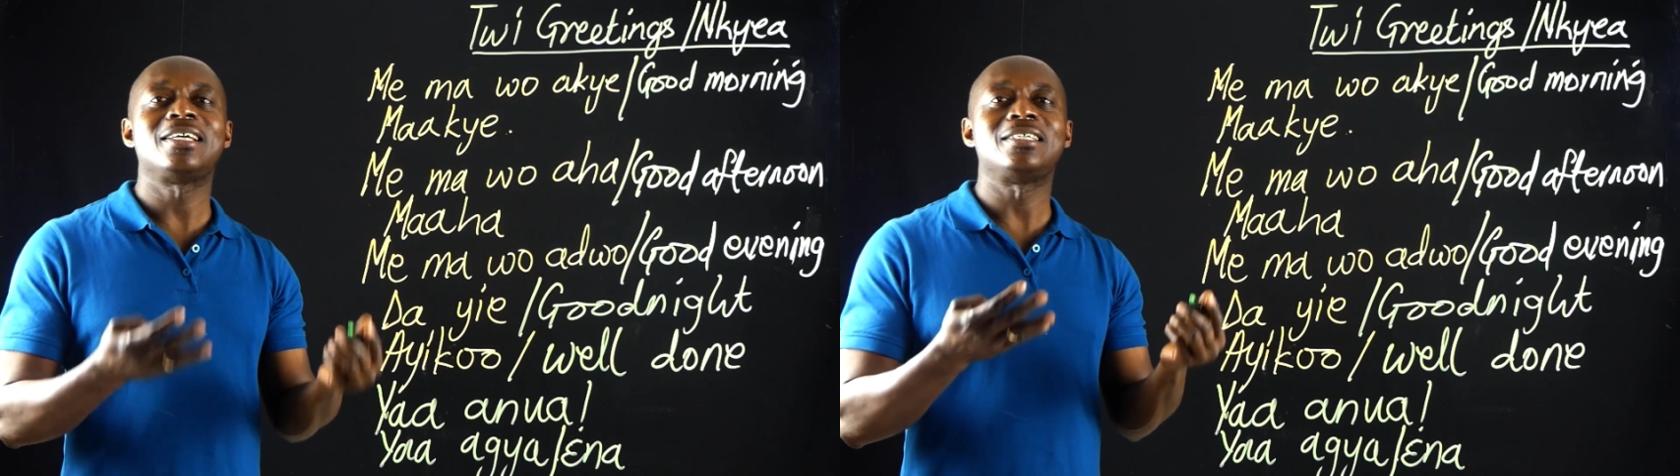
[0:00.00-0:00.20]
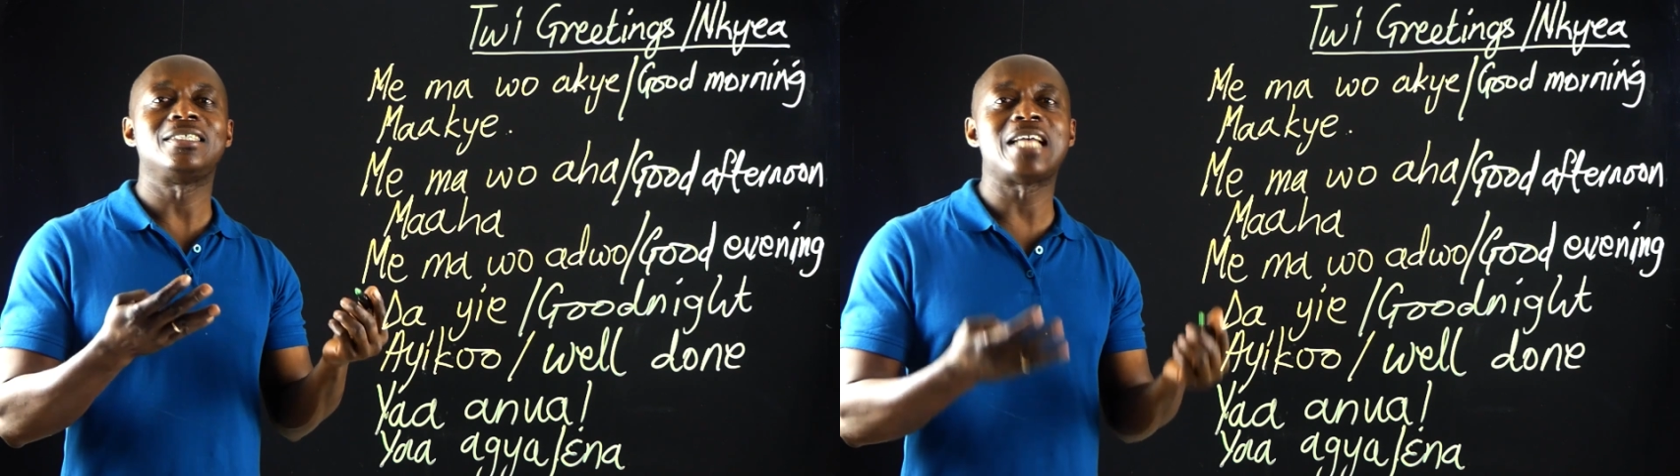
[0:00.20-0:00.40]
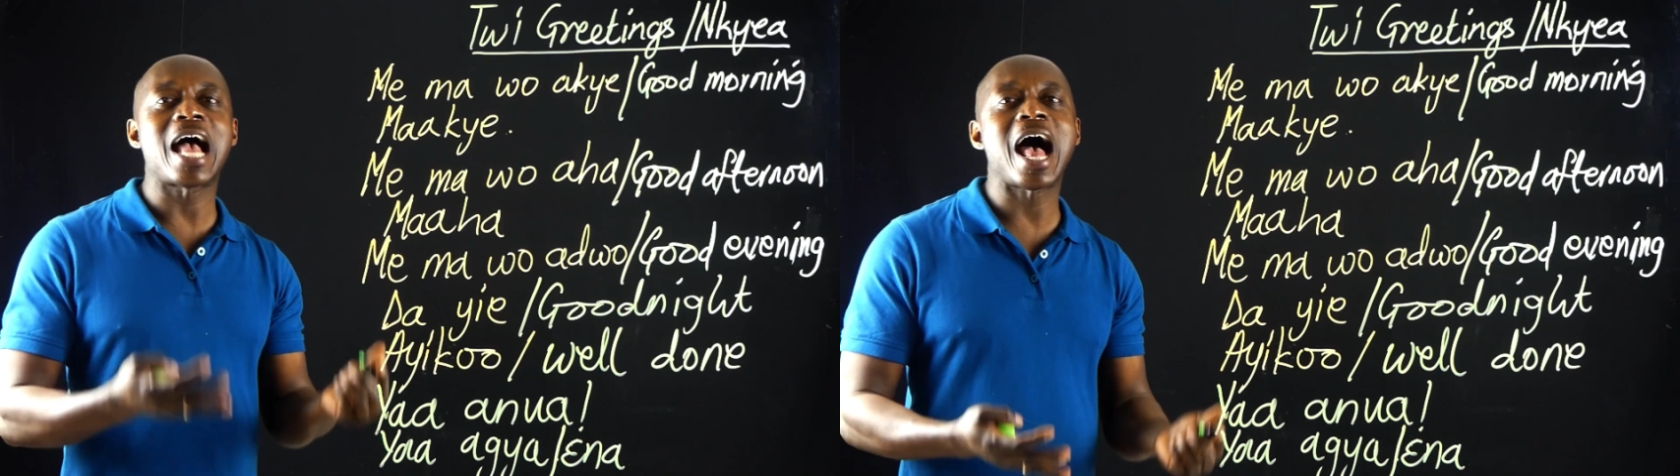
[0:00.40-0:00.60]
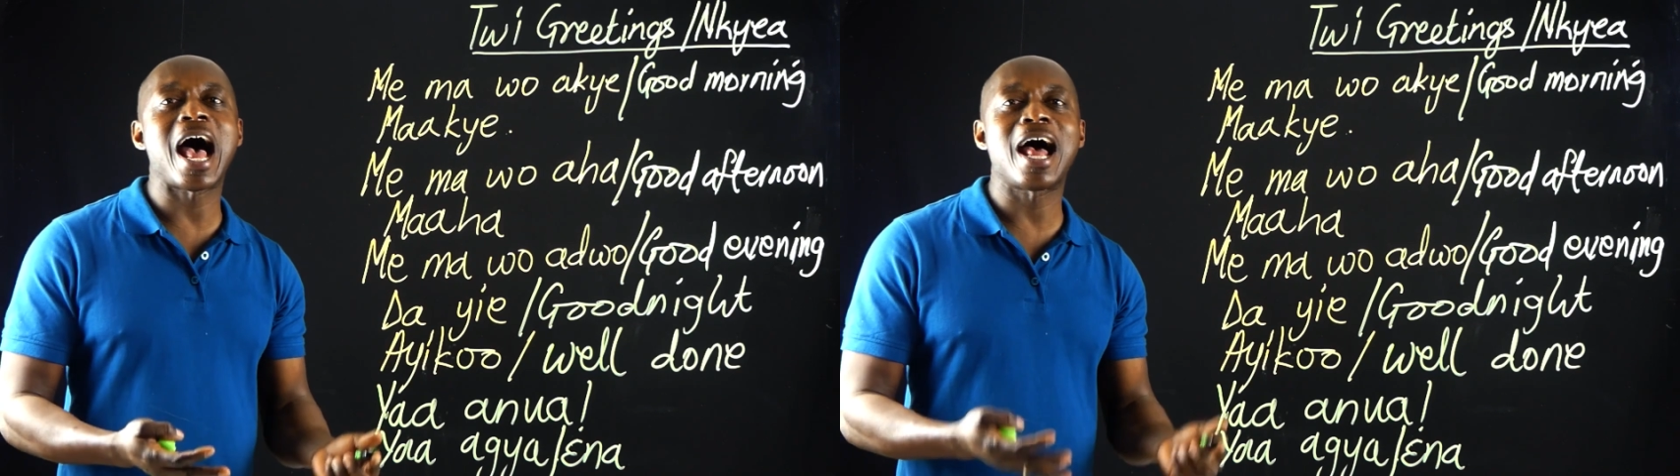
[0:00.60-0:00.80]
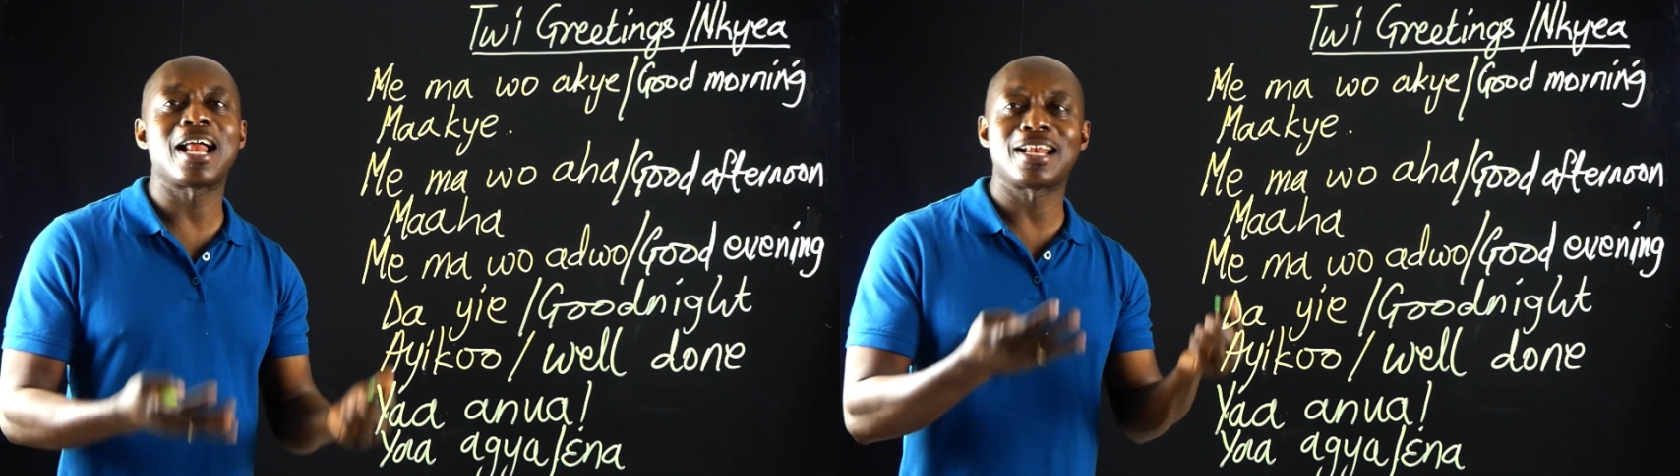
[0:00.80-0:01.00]

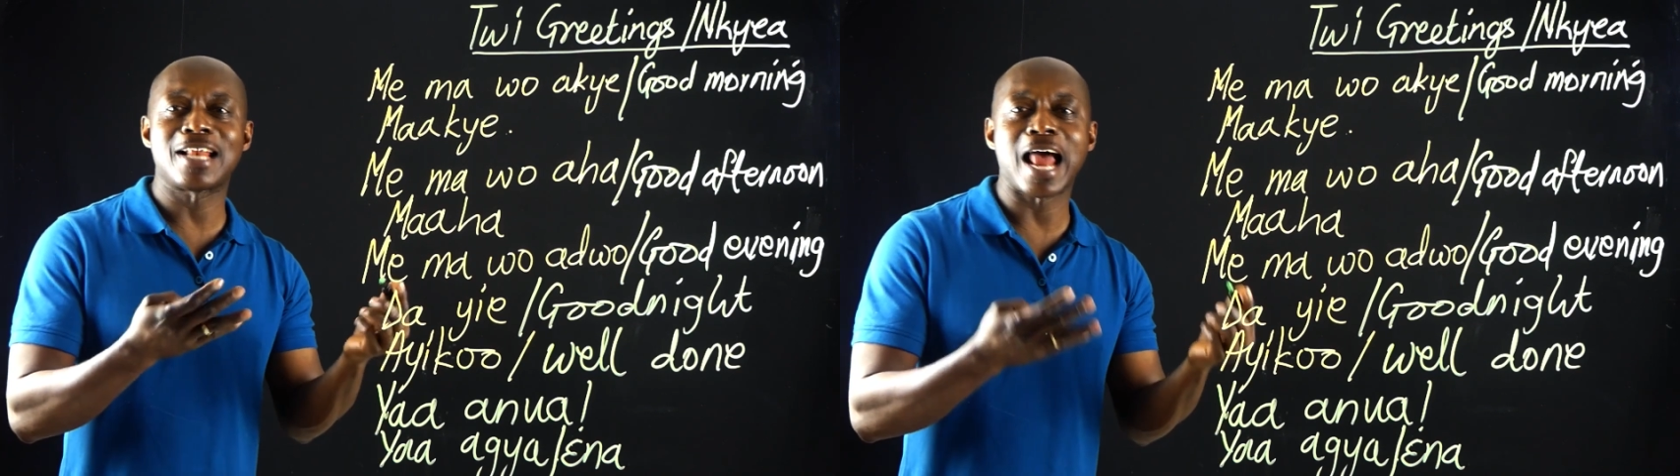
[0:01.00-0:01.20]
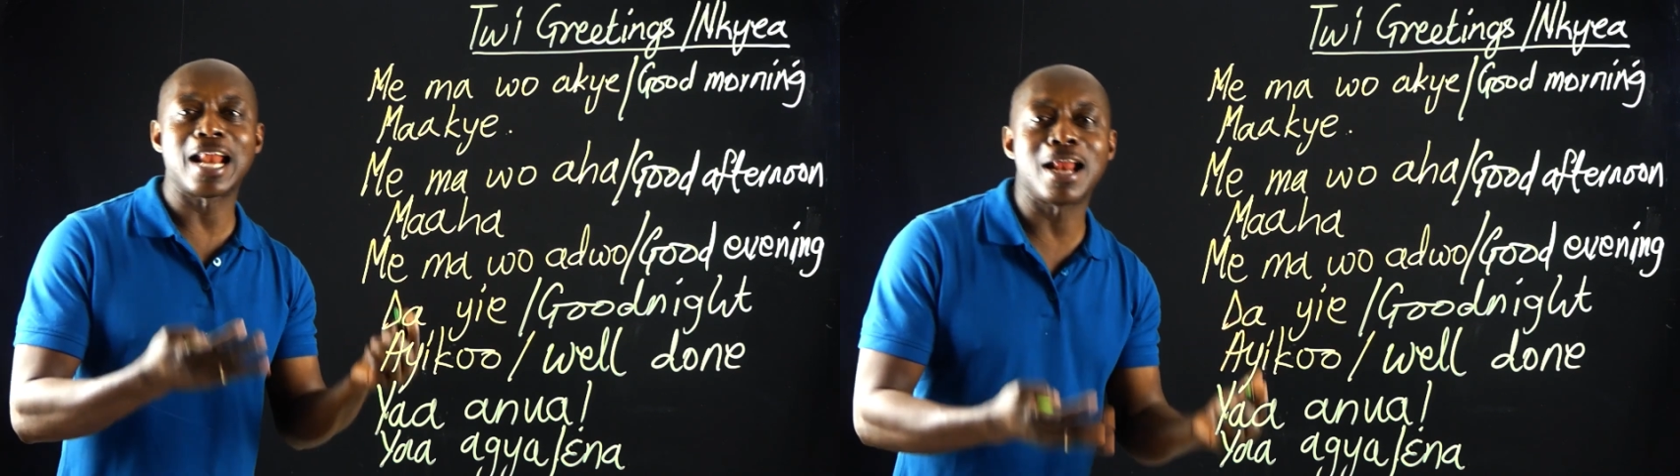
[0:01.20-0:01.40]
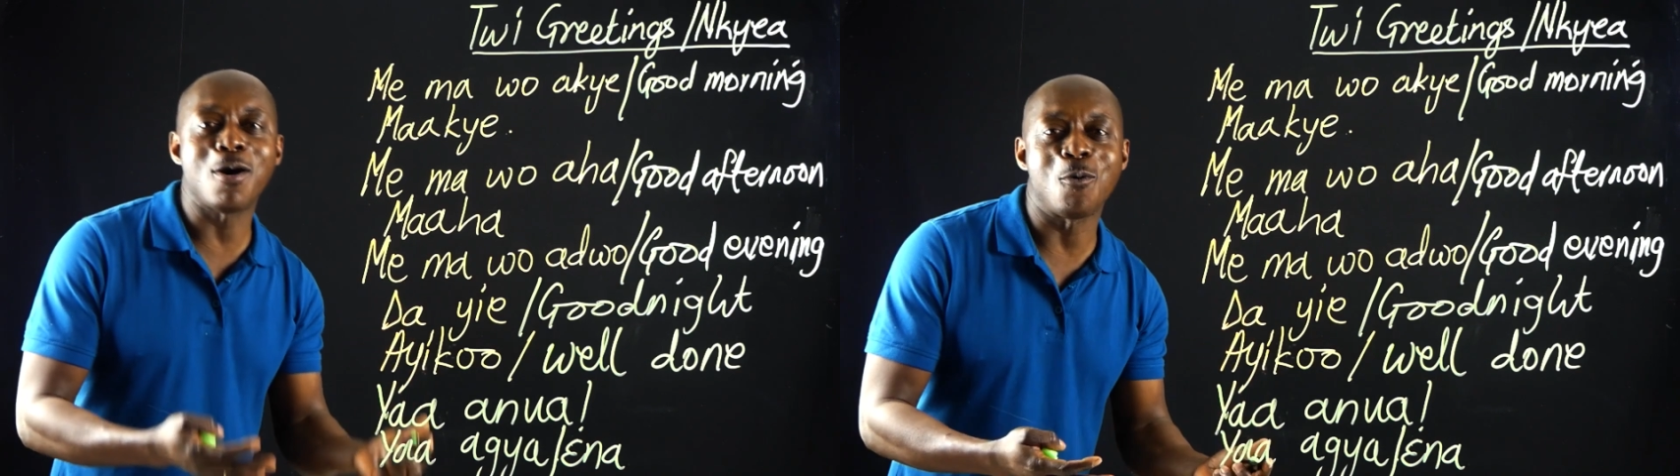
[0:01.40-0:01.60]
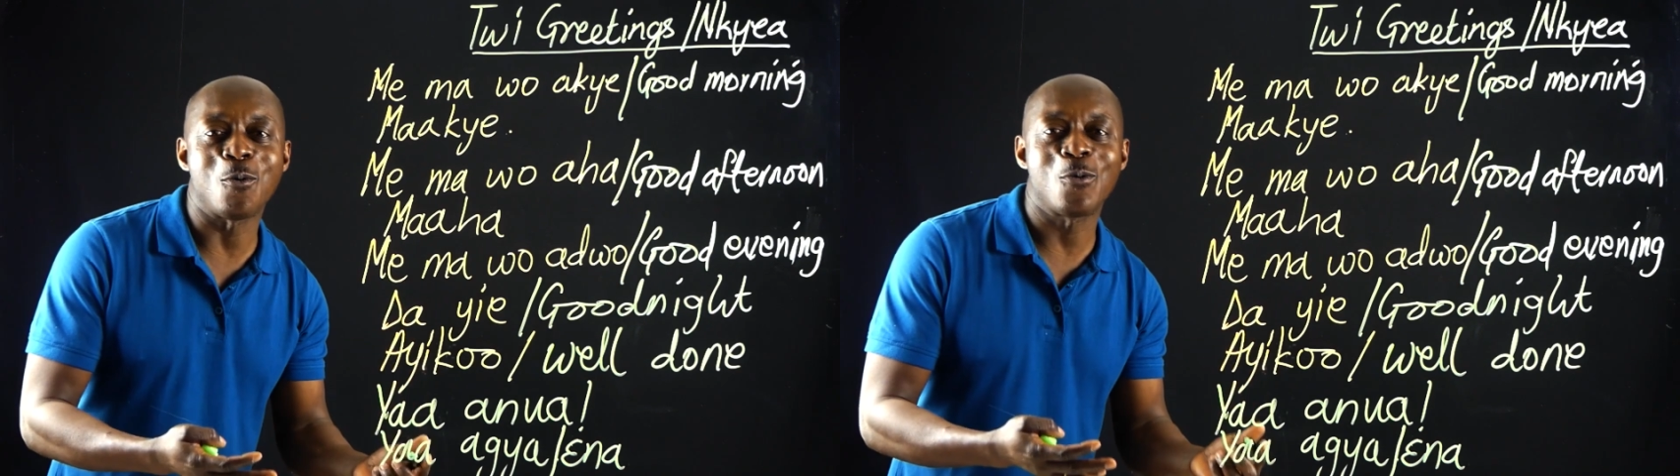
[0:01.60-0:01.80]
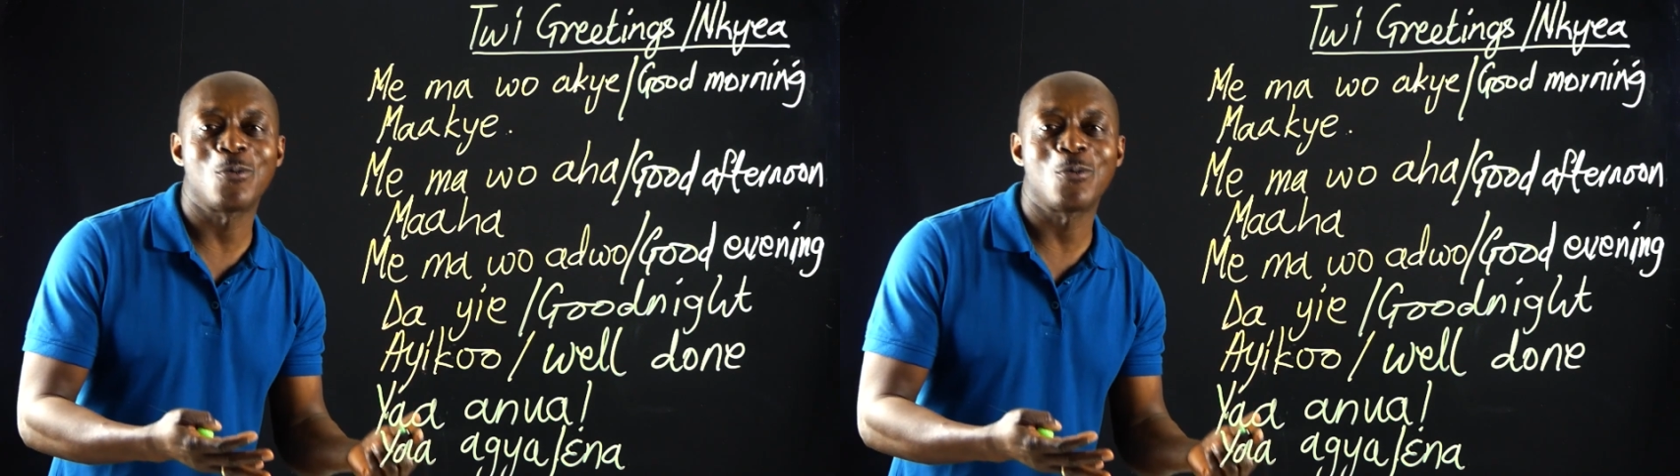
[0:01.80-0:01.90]
ya nanao.